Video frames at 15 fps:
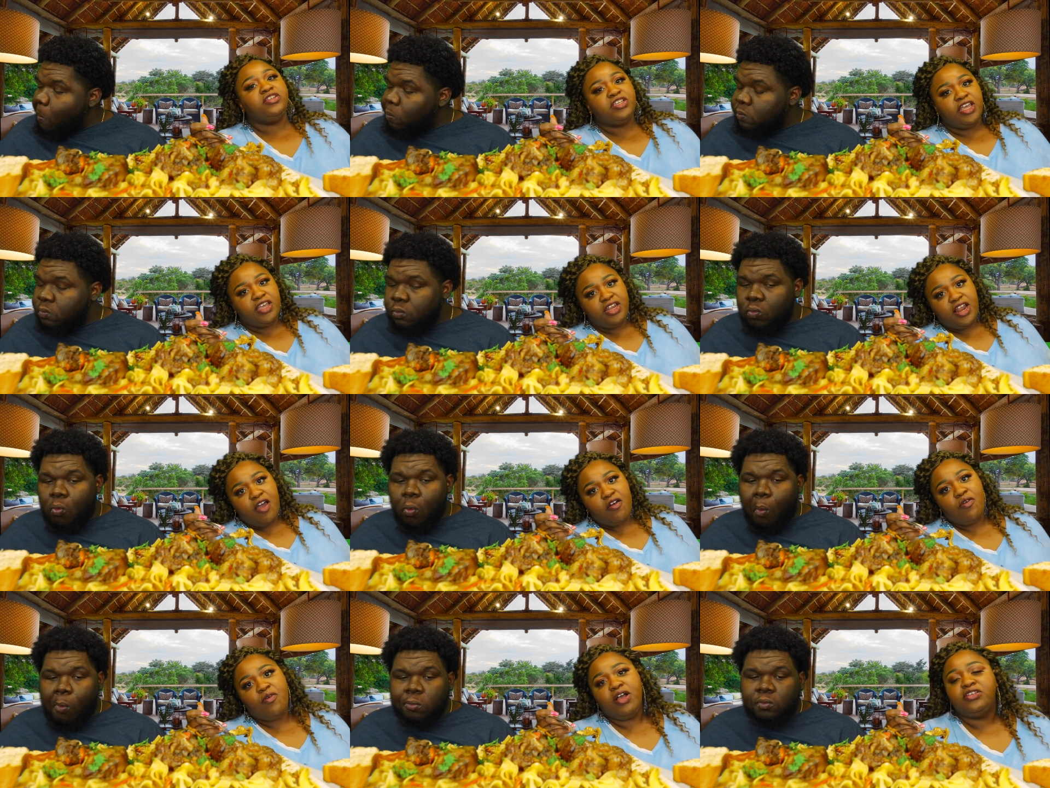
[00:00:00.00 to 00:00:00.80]
Speaker 1: J and I
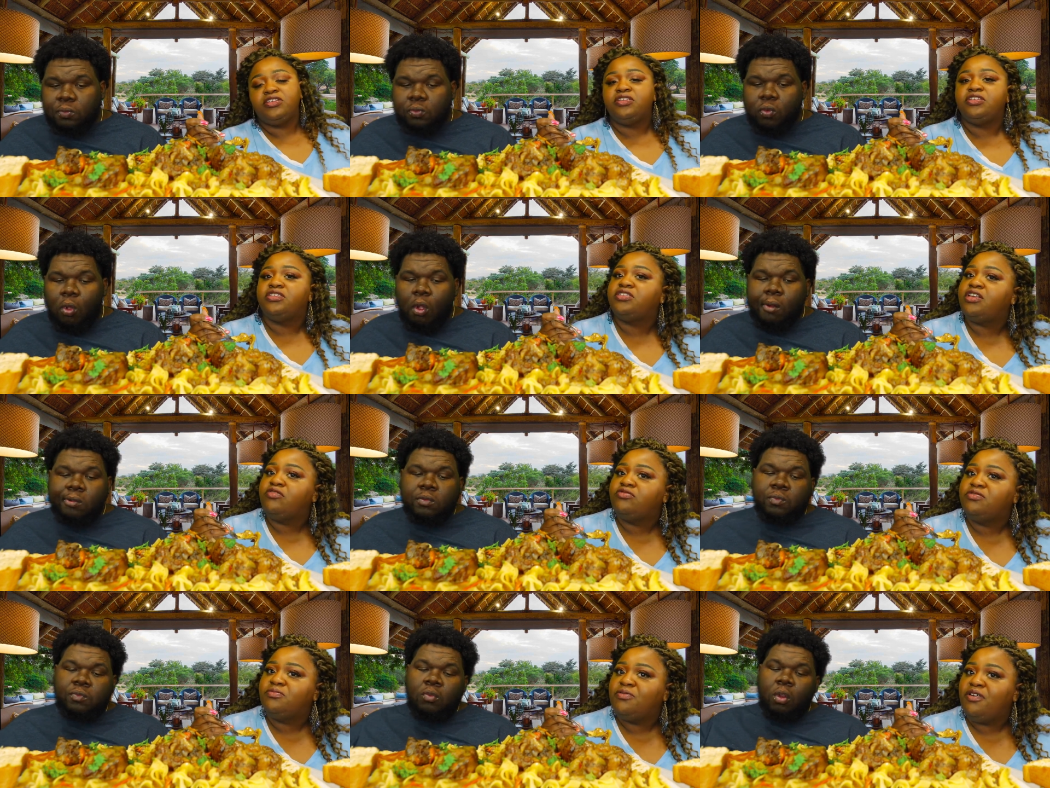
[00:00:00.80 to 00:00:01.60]
were watching the
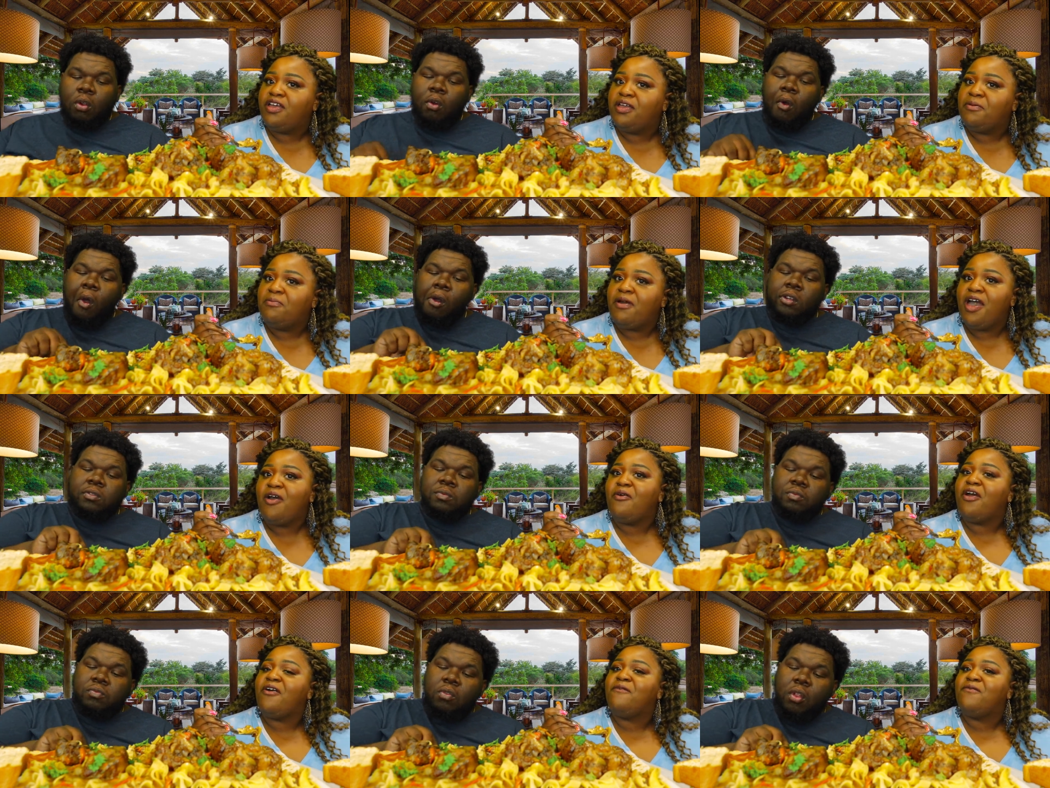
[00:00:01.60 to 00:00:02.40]
Soulja Boy and
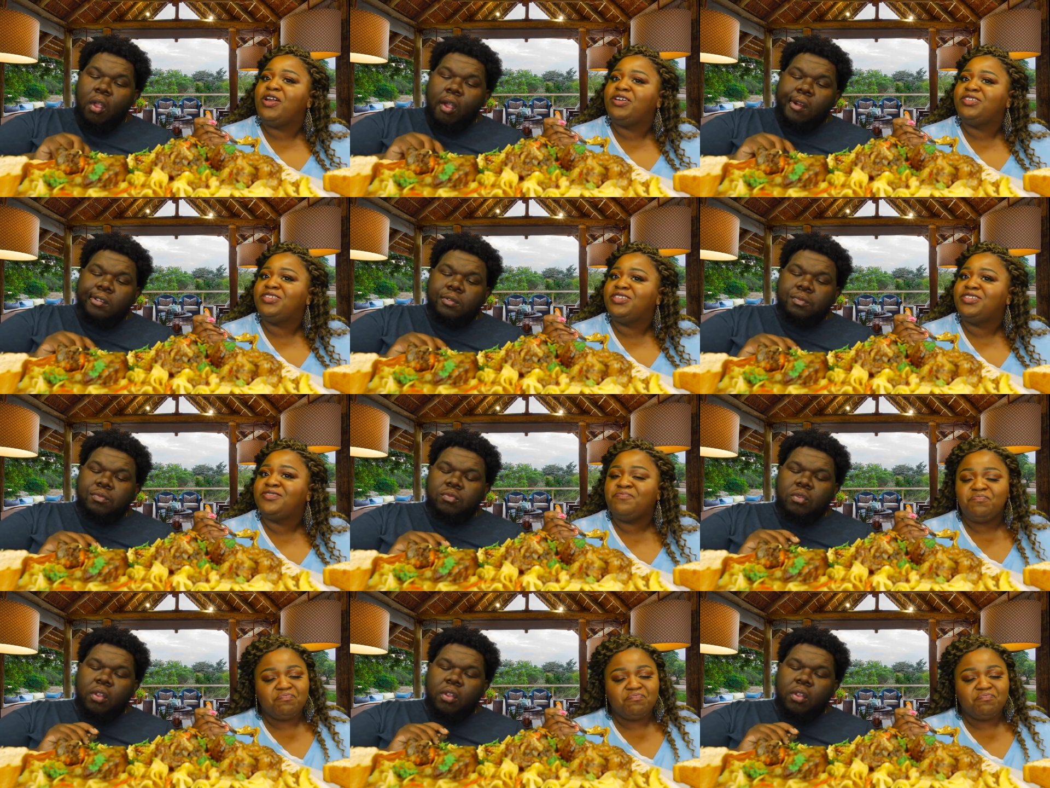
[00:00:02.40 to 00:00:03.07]
Bow Wow versus